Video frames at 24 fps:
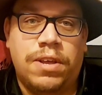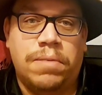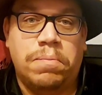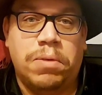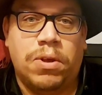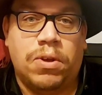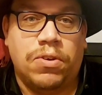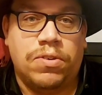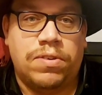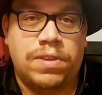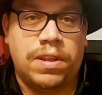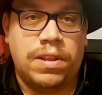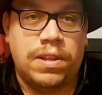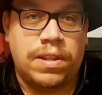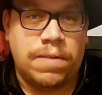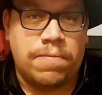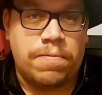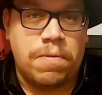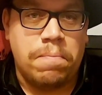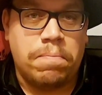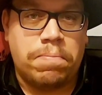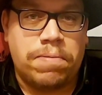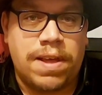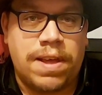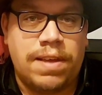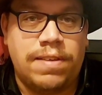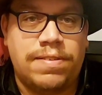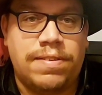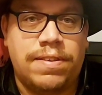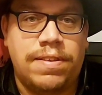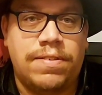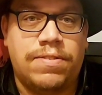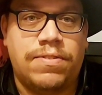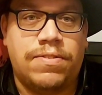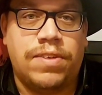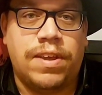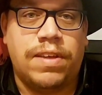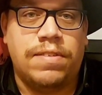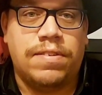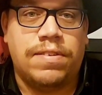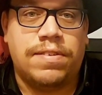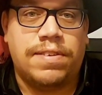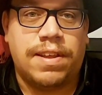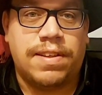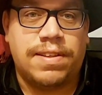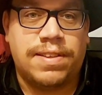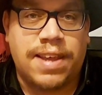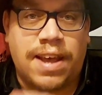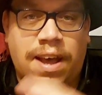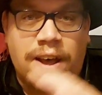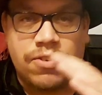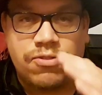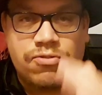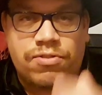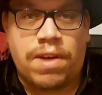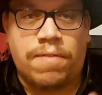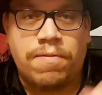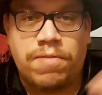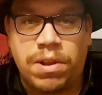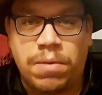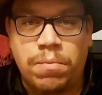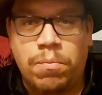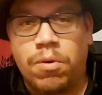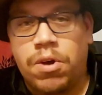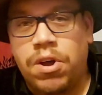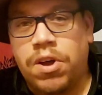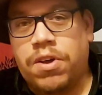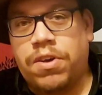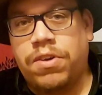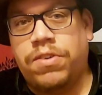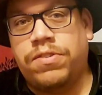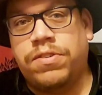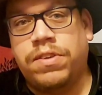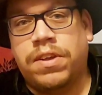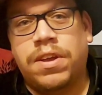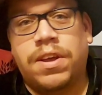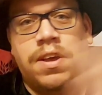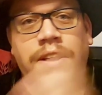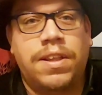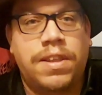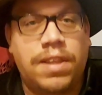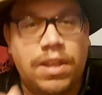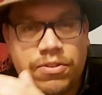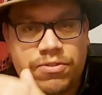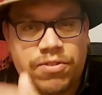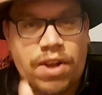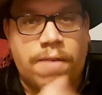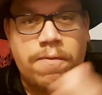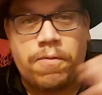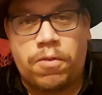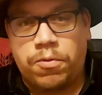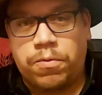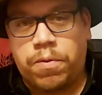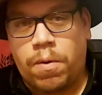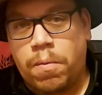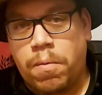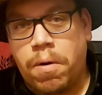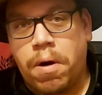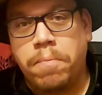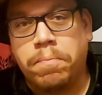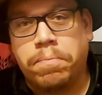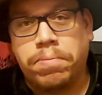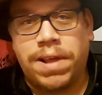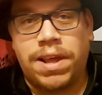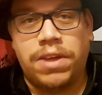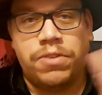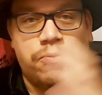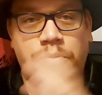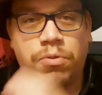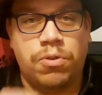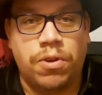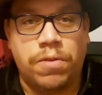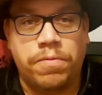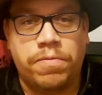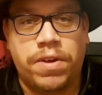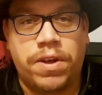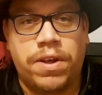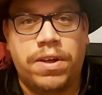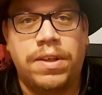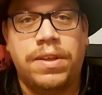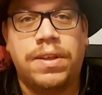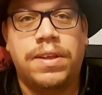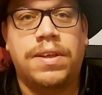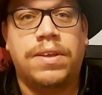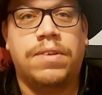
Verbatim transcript: because in different places, Jesus sent out traveling workers that travel from one place to another.